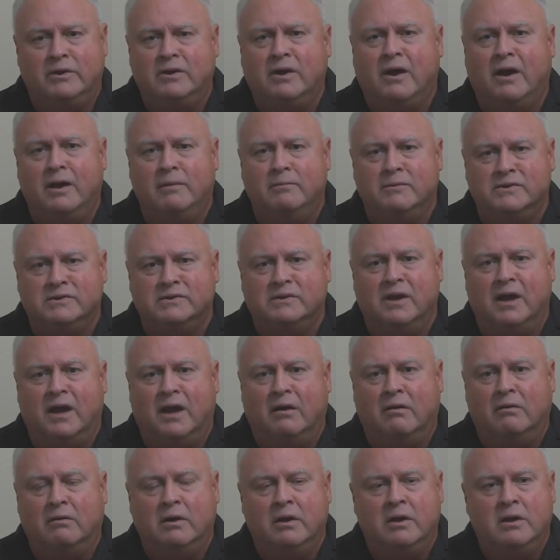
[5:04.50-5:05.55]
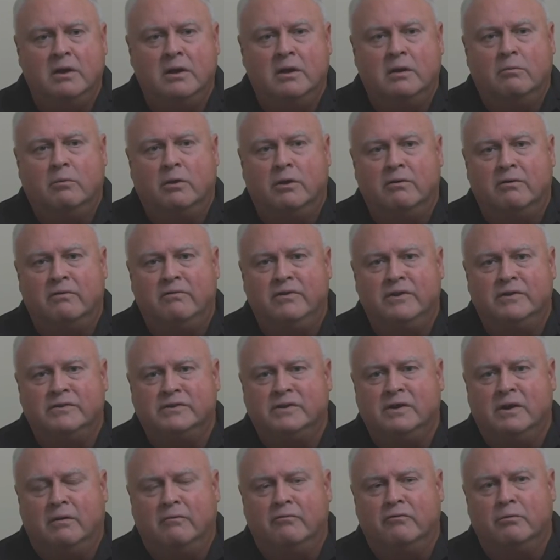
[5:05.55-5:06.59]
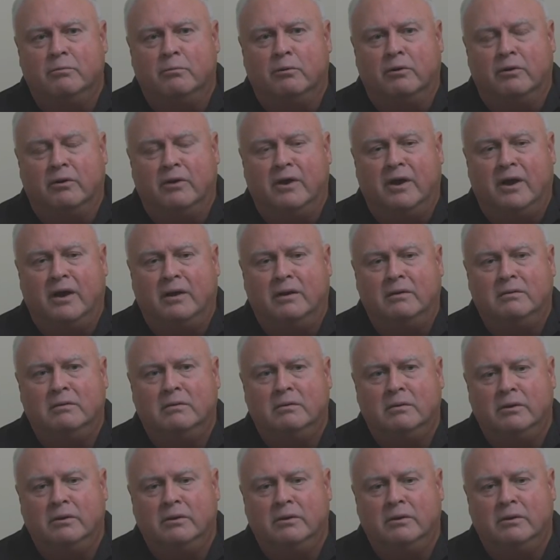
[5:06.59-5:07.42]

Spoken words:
time is now, whether it feels comfortable or not,